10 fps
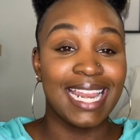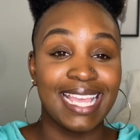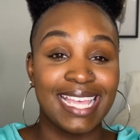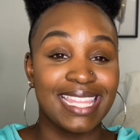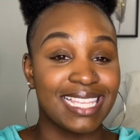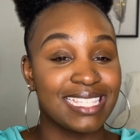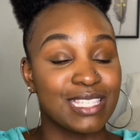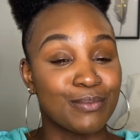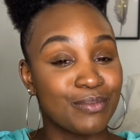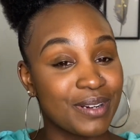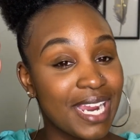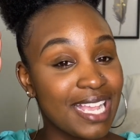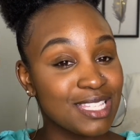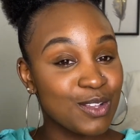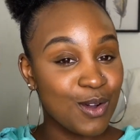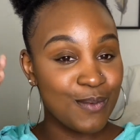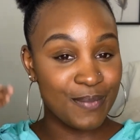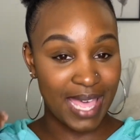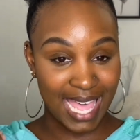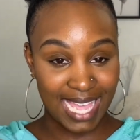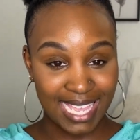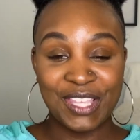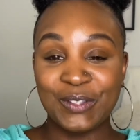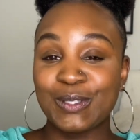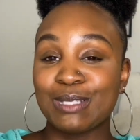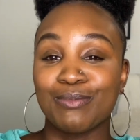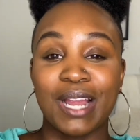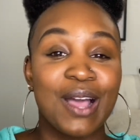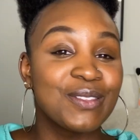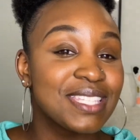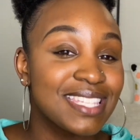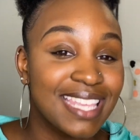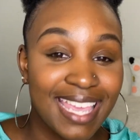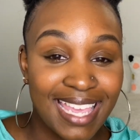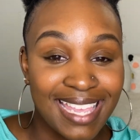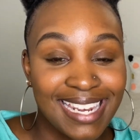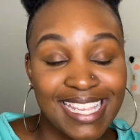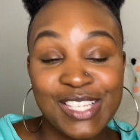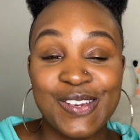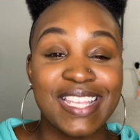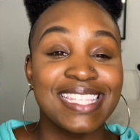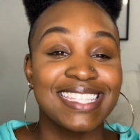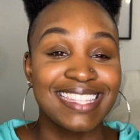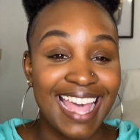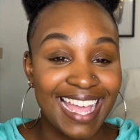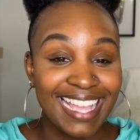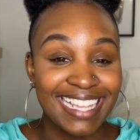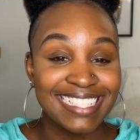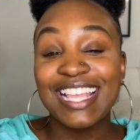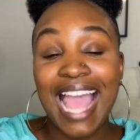He had like some braids going back. He was brown skin. He dressed nice.